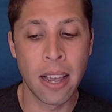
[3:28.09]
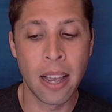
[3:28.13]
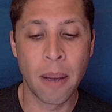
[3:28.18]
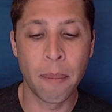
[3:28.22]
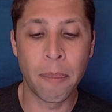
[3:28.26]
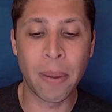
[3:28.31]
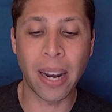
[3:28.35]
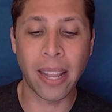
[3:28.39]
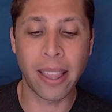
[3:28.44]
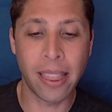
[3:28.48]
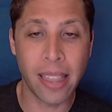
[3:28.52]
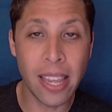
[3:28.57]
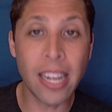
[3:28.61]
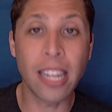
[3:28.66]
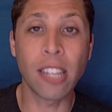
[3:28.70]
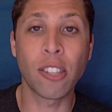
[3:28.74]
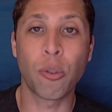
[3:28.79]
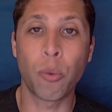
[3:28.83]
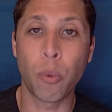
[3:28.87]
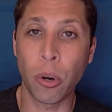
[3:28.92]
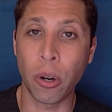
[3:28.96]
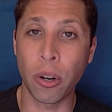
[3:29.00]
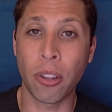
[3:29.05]
but I think it's
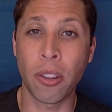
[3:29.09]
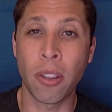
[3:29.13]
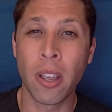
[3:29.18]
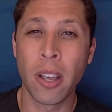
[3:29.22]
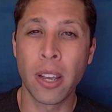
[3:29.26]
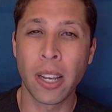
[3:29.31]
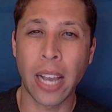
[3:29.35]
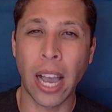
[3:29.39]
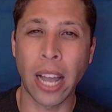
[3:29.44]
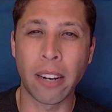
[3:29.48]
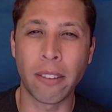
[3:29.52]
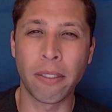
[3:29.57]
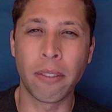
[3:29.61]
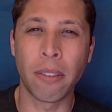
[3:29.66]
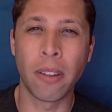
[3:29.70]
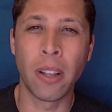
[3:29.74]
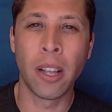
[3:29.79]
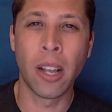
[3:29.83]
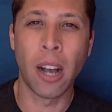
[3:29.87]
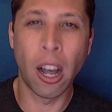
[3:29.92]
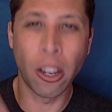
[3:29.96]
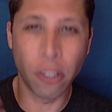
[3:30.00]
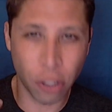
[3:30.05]
worth kind of
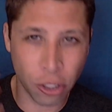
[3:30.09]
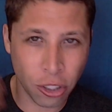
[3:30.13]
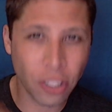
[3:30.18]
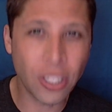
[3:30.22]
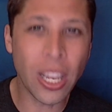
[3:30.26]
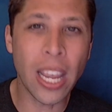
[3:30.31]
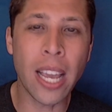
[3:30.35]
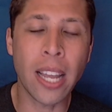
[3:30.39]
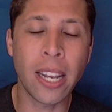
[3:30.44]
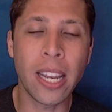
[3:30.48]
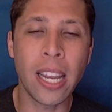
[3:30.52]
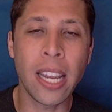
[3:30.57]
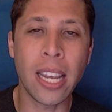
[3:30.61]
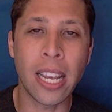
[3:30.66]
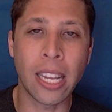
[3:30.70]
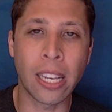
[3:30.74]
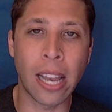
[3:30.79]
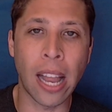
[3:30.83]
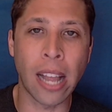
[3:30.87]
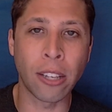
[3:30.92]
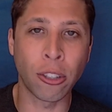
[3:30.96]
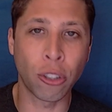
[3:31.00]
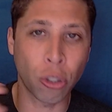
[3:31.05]
understanding and,
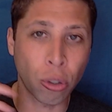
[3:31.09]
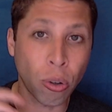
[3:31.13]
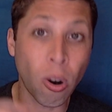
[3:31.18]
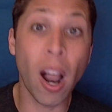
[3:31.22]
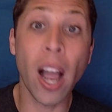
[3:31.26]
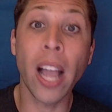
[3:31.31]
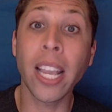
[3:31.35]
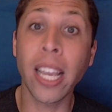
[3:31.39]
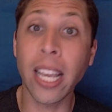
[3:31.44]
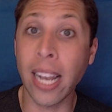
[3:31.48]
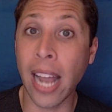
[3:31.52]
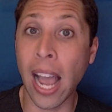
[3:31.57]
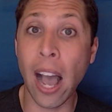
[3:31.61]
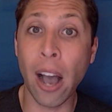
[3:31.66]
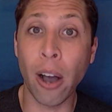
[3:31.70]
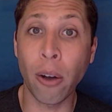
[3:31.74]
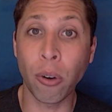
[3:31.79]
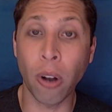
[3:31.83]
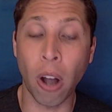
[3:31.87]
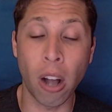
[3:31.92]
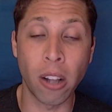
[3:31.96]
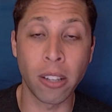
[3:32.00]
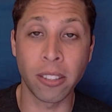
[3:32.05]
and, trying it out
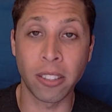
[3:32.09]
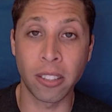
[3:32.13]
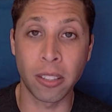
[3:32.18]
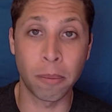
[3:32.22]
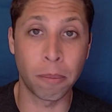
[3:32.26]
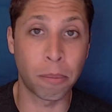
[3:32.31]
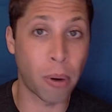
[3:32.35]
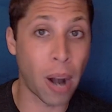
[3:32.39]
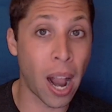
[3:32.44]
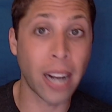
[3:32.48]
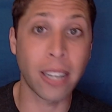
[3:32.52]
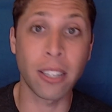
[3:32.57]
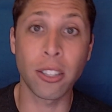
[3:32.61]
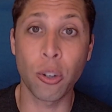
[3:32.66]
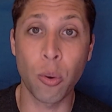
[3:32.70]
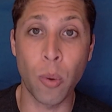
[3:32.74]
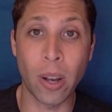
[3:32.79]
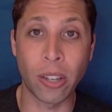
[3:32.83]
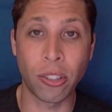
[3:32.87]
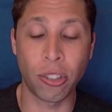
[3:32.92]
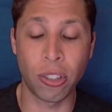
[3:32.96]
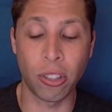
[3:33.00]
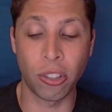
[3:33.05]
on some practice
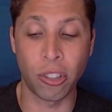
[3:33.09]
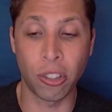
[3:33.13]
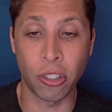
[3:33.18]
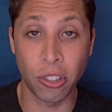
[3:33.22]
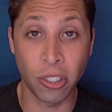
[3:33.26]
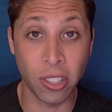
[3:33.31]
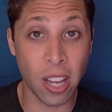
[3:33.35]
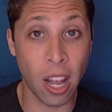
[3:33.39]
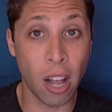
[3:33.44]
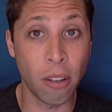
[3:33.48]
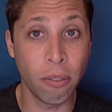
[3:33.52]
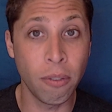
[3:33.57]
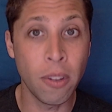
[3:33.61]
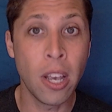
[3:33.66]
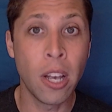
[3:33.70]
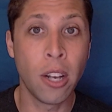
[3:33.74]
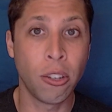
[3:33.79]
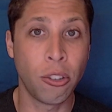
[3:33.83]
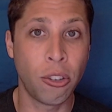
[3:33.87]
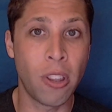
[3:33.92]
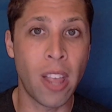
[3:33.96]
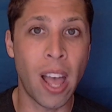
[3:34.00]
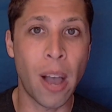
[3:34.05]
questions yourself
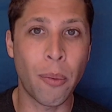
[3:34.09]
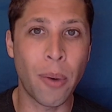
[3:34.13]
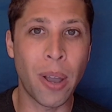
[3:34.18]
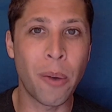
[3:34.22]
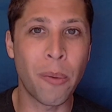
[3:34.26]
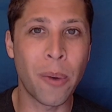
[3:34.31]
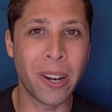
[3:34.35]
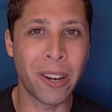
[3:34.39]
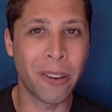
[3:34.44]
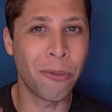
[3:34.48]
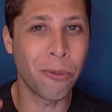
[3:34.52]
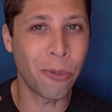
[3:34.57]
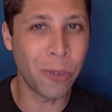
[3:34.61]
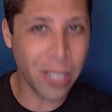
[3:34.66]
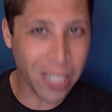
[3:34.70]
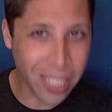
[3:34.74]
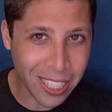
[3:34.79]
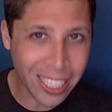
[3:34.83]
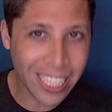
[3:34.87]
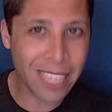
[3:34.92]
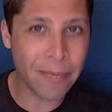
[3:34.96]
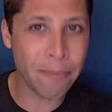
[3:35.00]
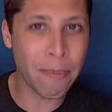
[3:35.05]
so that way when it
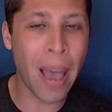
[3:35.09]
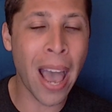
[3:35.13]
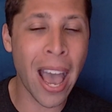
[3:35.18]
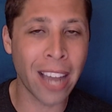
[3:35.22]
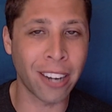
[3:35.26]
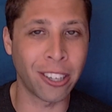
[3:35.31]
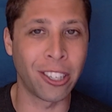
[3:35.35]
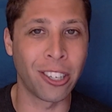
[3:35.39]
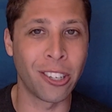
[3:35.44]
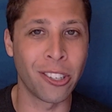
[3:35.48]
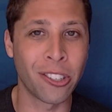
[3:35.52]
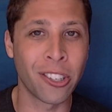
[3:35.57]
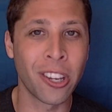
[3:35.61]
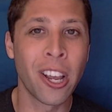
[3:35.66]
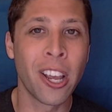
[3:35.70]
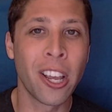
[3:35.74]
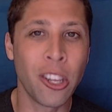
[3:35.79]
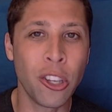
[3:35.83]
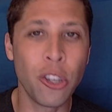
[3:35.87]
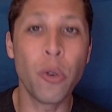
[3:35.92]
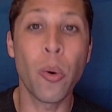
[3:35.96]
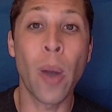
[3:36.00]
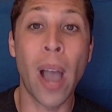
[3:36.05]
really matters
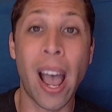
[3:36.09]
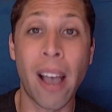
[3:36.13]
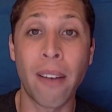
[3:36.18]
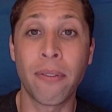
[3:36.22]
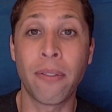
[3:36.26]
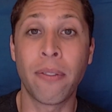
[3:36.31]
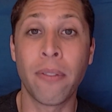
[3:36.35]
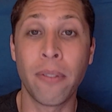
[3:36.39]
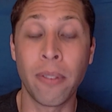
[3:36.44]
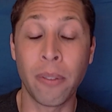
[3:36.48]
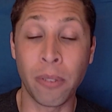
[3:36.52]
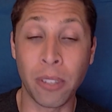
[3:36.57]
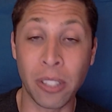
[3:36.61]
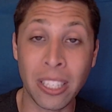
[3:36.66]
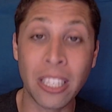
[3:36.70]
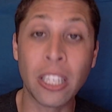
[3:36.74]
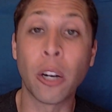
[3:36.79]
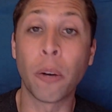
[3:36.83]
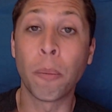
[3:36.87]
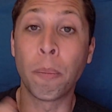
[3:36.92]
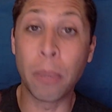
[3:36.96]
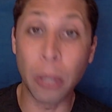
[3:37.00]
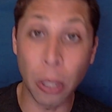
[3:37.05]
you have you
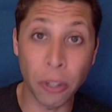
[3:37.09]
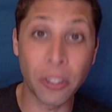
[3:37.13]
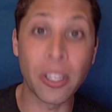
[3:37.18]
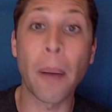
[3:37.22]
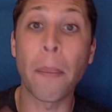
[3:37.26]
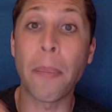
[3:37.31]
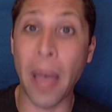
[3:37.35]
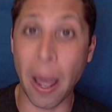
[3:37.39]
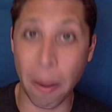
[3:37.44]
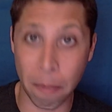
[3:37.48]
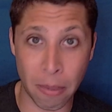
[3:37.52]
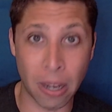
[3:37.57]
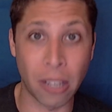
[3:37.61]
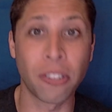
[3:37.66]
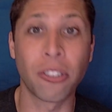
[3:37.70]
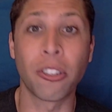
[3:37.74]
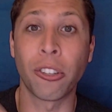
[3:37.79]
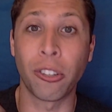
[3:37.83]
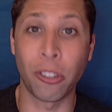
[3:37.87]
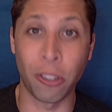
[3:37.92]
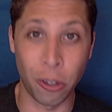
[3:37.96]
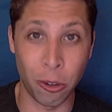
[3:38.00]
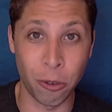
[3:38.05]
know built up that
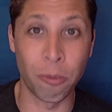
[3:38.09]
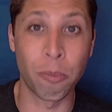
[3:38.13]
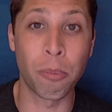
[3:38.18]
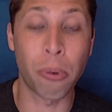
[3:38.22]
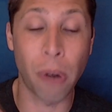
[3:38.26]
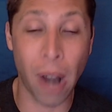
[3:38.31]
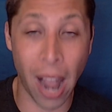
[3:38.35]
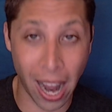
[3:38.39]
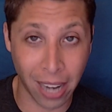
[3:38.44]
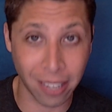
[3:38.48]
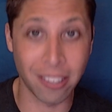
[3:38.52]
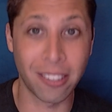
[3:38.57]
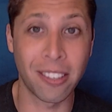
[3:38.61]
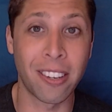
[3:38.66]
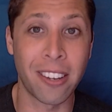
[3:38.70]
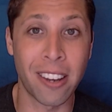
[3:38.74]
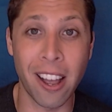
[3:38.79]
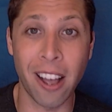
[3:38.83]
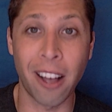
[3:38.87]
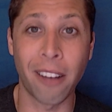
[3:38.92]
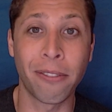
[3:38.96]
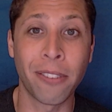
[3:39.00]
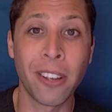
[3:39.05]
muscle you've practiced
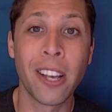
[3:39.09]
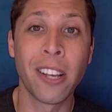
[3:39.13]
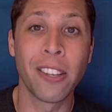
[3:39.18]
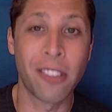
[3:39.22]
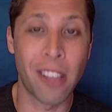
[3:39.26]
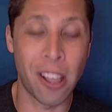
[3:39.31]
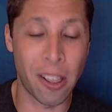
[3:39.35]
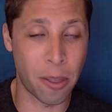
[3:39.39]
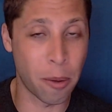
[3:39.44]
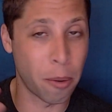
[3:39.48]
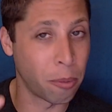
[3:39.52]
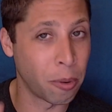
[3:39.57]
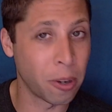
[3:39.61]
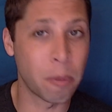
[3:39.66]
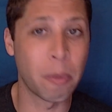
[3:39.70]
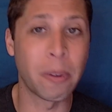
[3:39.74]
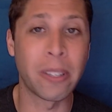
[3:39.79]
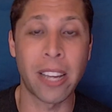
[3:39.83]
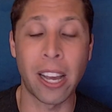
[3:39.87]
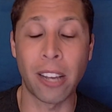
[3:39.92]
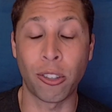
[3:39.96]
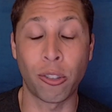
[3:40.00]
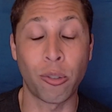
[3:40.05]
enough so that the
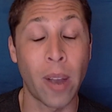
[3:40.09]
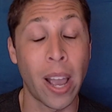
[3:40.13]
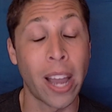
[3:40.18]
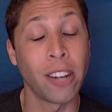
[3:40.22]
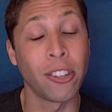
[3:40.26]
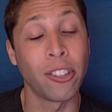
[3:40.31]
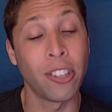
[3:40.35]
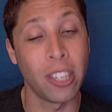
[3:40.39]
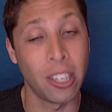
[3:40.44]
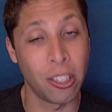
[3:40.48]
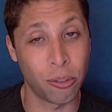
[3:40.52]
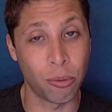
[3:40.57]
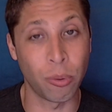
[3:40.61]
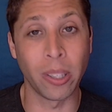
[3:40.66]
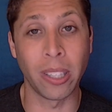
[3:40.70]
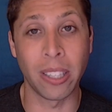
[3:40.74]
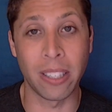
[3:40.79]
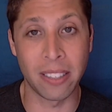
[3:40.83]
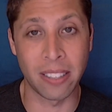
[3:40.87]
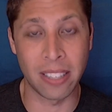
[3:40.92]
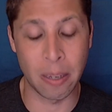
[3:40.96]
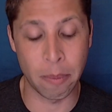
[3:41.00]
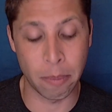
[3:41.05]
arithmetized strategy is really
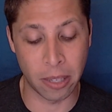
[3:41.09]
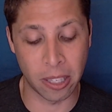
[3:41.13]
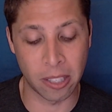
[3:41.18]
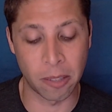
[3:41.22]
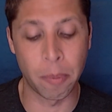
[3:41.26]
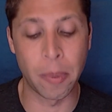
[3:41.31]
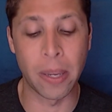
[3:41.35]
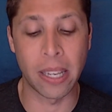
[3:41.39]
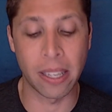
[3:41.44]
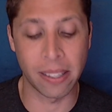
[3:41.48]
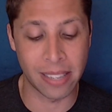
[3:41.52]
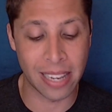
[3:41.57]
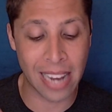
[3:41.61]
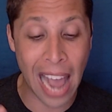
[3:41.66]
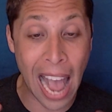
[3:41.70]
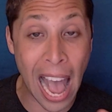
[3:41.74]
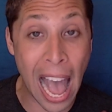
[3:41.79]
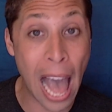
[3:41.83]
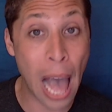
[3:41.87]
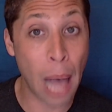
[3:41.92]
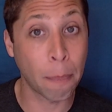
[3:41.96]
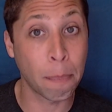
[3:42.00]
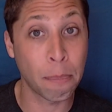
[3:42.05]
seamless because it
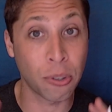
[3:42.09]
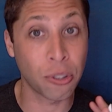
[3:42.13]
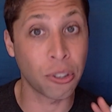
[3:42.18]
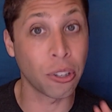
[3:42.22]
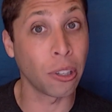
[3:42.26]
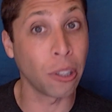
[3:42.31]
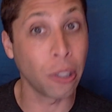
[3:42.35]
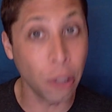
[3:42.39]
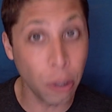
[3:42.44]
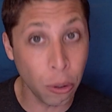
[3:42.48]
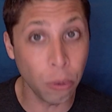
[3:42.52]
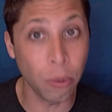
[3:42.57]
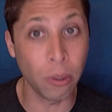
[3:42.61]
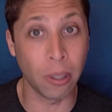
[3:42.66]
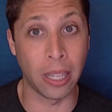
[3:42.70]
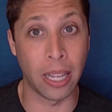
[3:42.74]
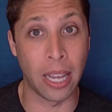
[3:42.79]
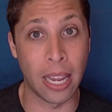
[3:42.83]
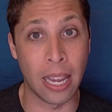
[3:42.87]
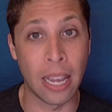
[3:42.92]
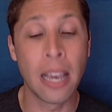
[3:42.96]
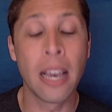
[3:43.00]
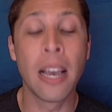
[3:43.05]

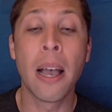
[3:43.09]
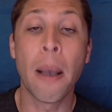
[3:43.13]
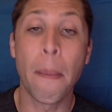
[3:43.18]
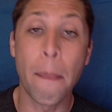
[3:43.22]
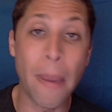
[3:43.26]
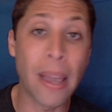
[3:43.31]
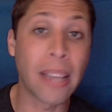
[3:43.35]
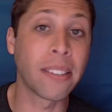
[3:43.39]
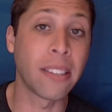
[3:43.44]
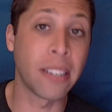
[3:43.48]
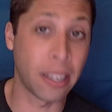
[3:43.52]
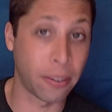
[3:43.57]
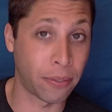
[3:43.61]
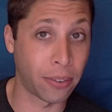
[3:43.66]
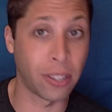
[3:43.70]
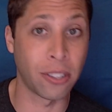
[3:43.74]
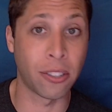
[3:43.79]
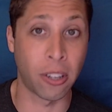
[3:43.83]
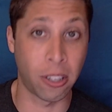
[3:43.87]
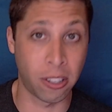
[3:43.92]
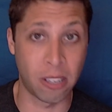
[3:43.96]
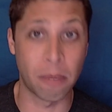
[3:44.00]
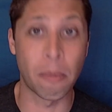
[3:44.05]
absolutely makes a difference
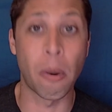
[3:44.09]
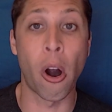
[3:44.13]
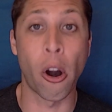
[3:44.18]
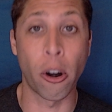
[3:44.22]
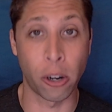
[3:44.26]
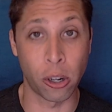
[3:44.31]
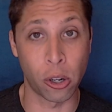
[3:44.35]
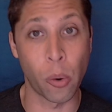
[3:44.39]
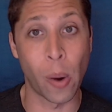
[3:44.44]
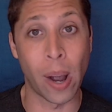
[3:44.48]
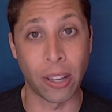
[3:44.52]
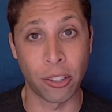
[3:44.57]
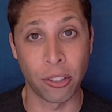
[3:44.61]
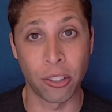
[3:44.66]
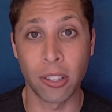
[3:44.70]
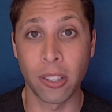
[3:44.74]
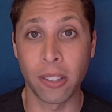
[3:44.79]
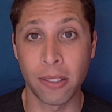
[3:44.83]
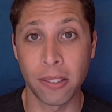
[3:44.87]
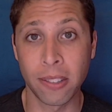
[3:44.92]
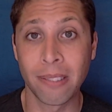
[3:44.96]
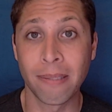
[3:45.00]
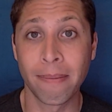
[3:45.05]
on some harder
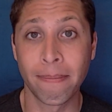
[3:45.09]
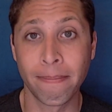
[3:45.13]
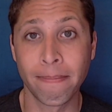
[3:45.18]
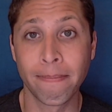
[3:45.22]
questions.